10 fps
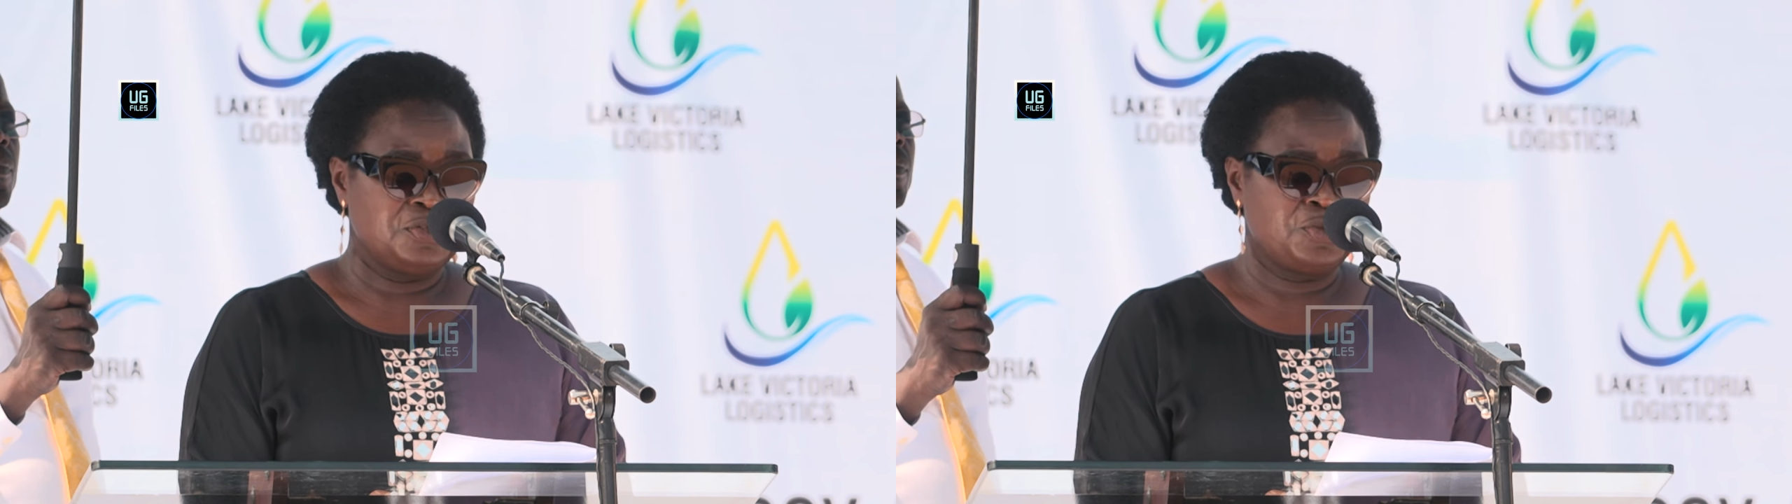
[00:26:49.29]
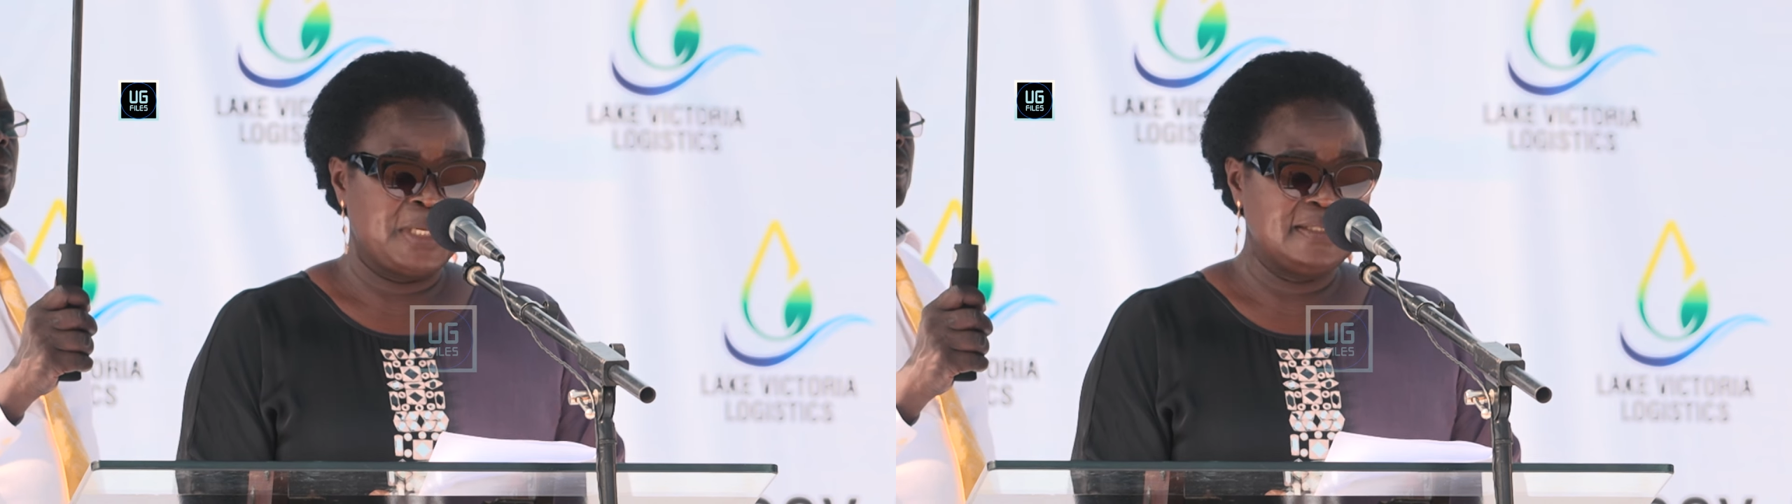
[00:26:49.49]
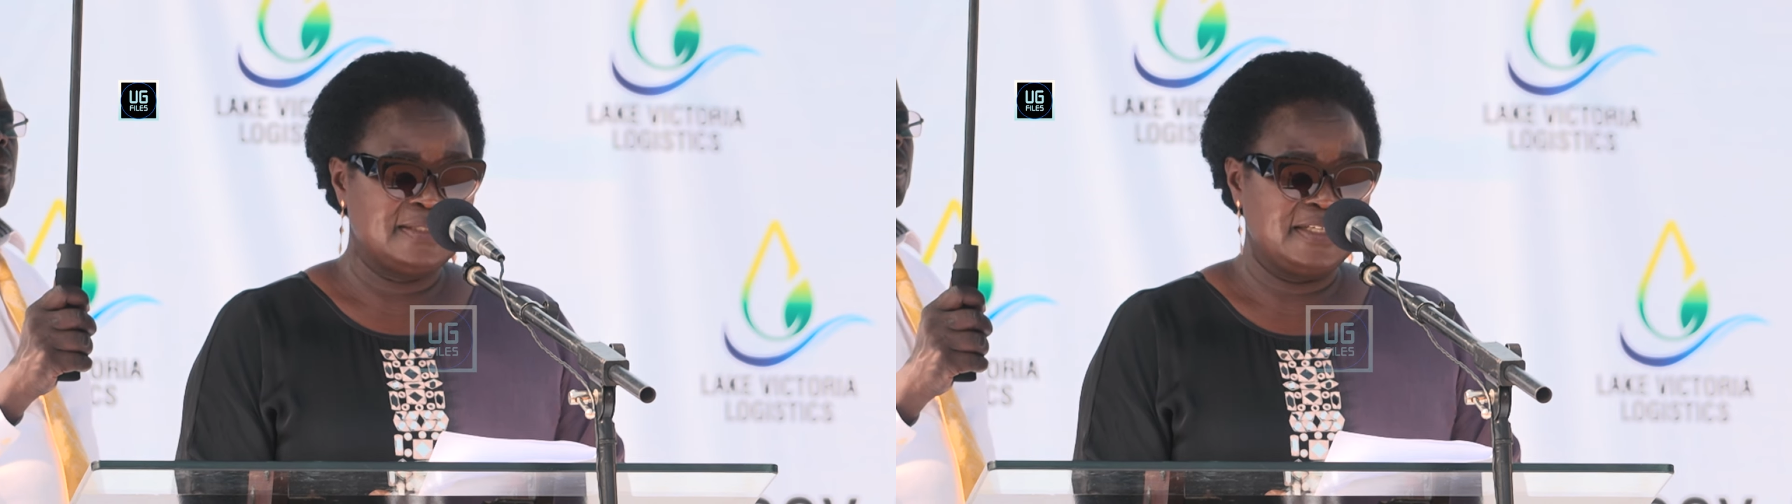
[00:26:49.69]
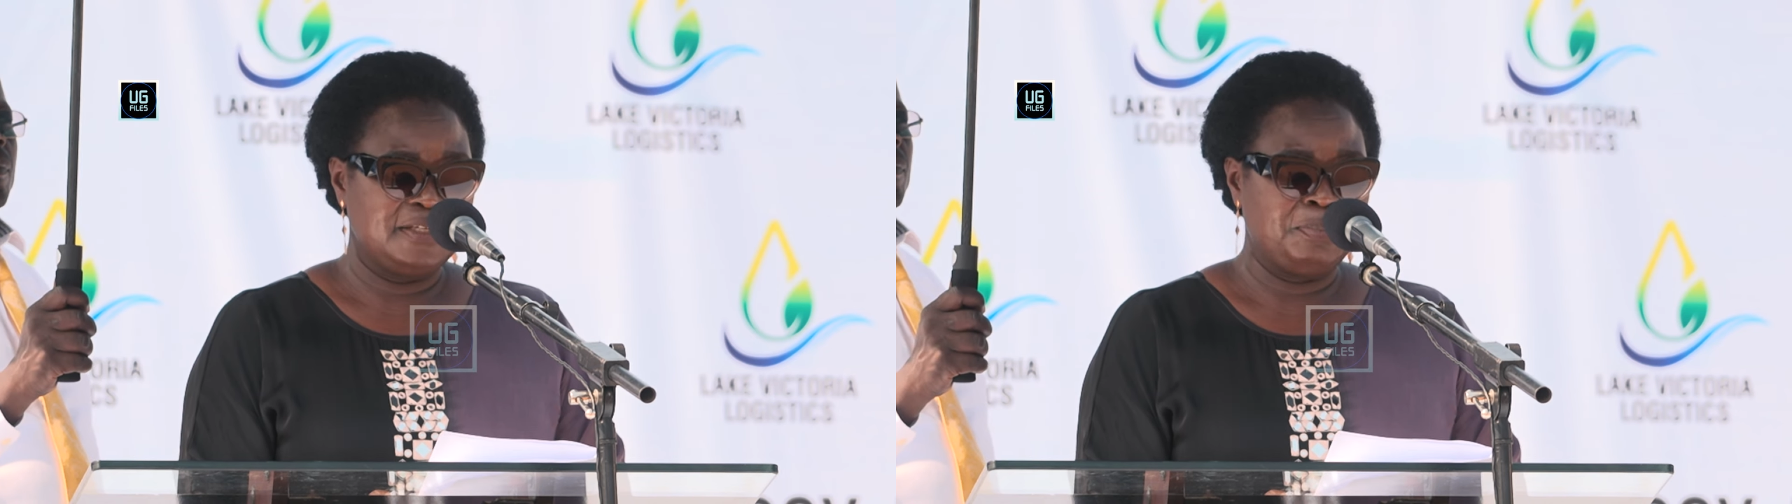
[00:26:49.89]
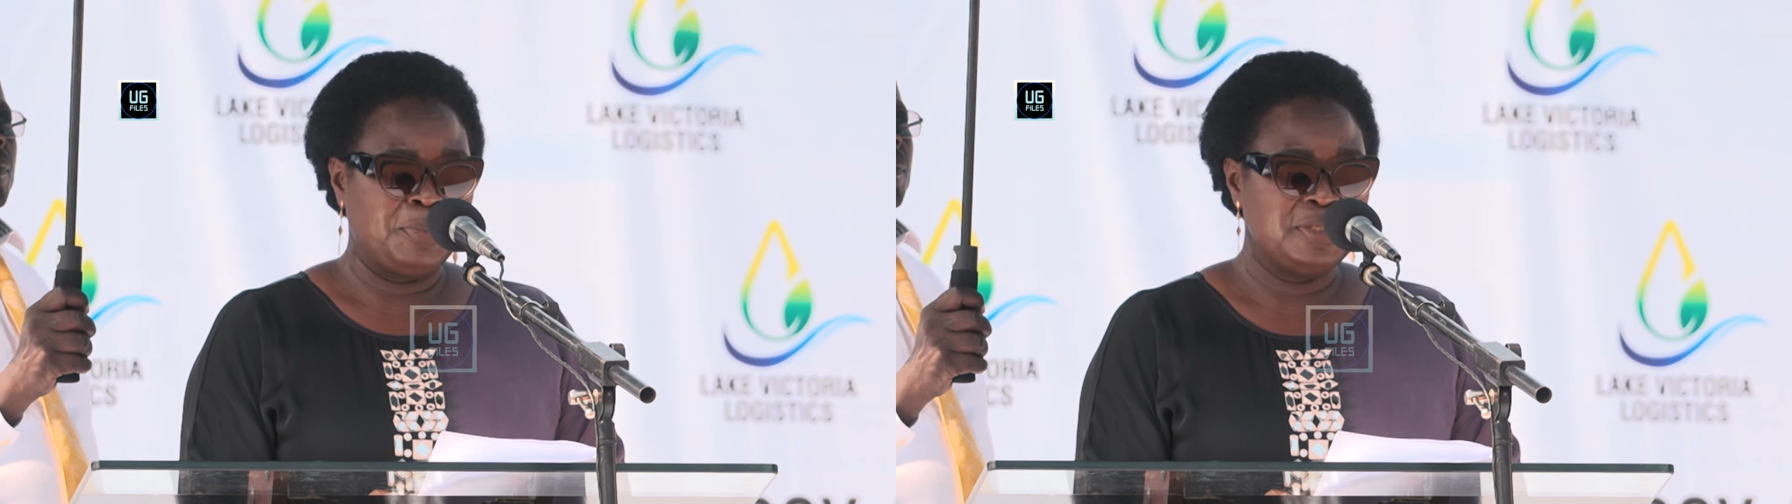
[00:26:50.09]

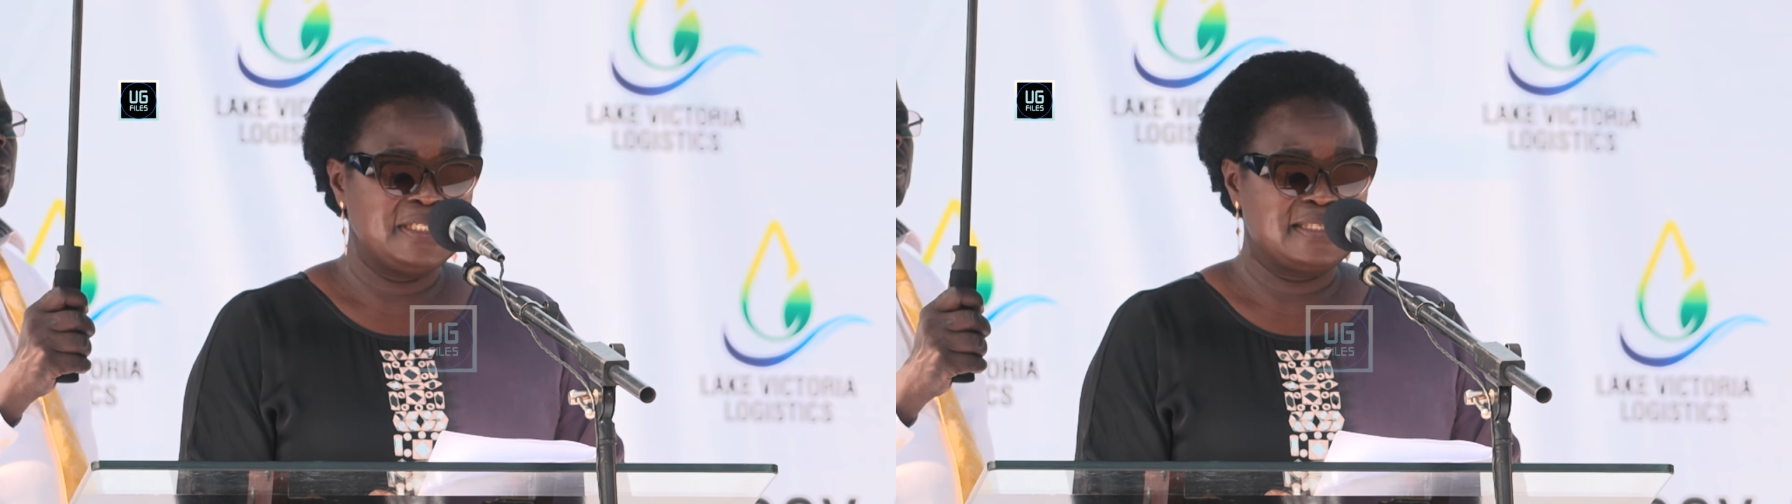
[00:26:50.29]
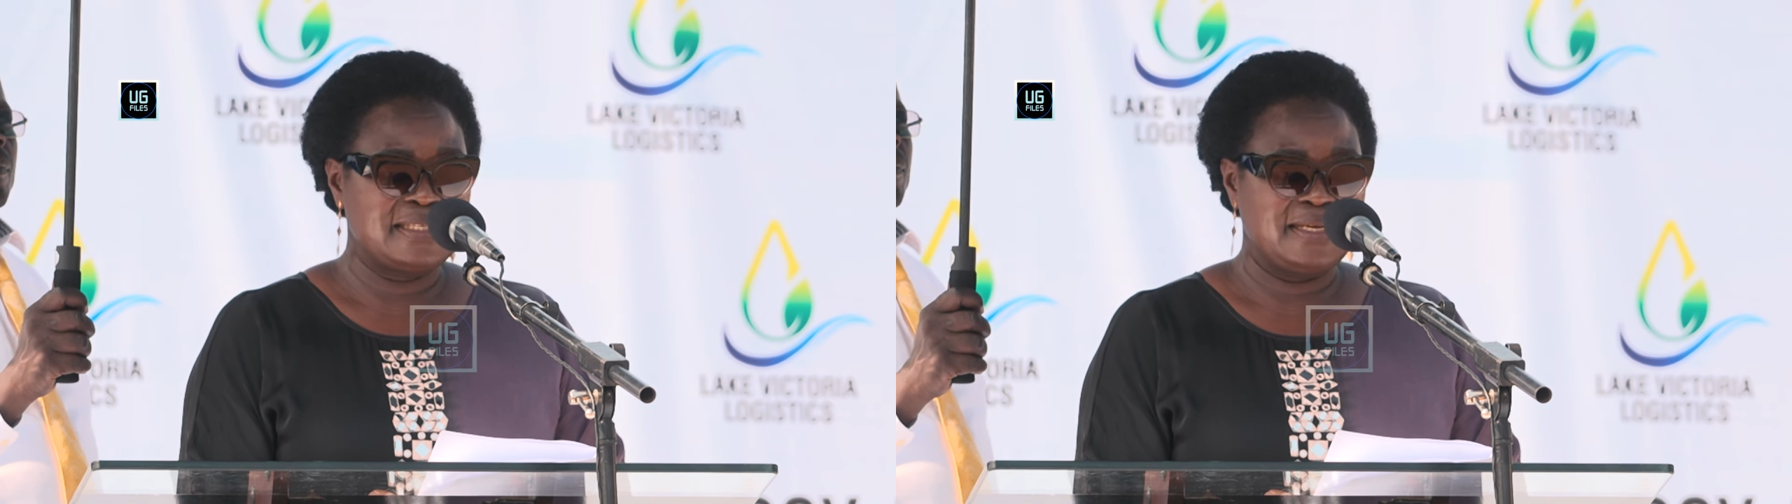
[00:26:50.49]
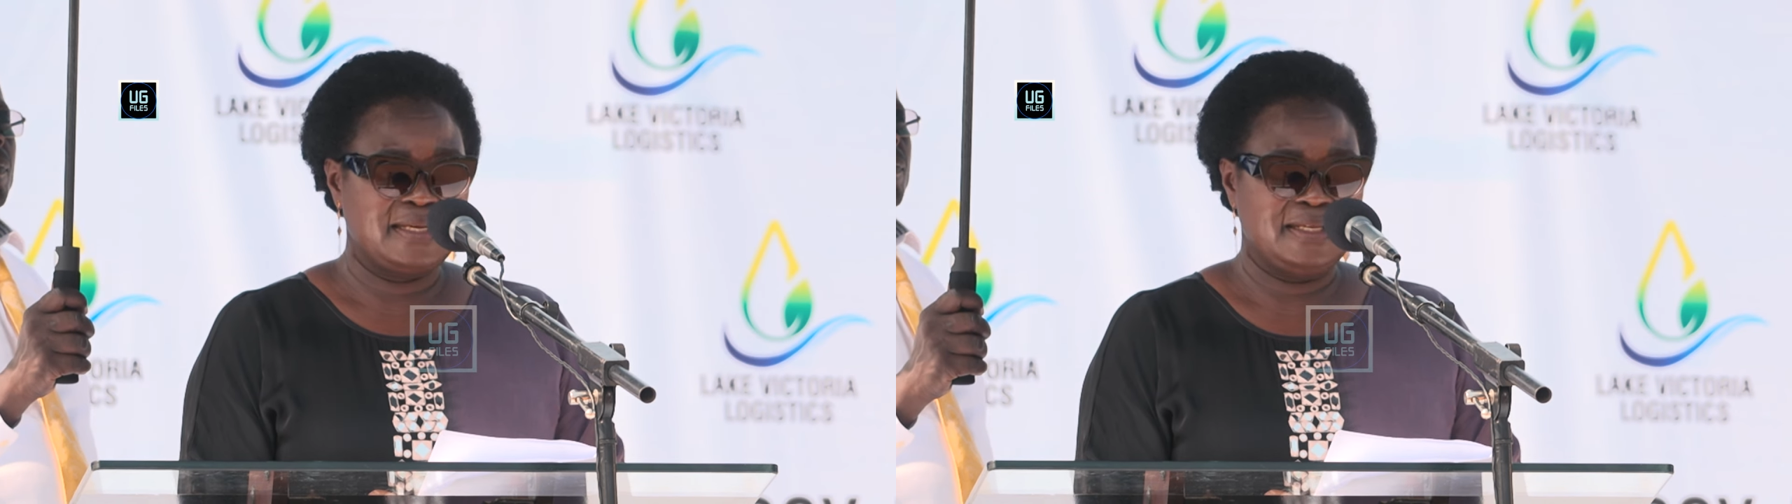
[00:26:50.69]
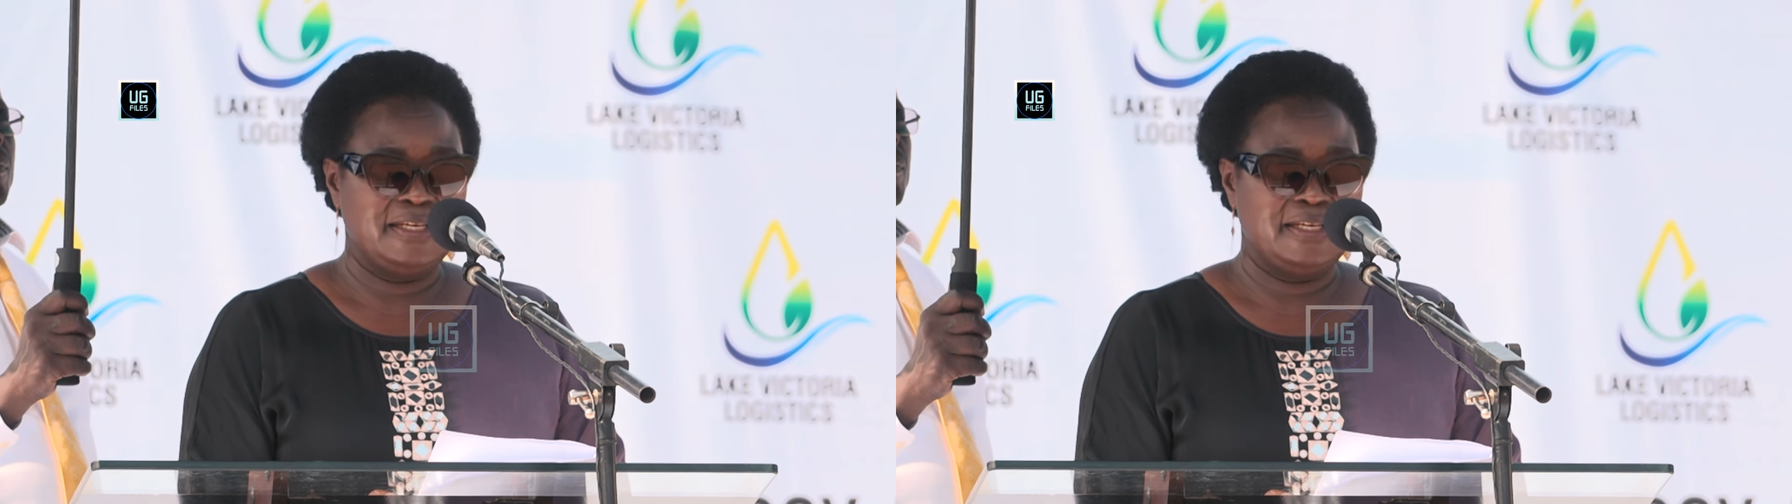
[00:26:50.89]
strengthen policy,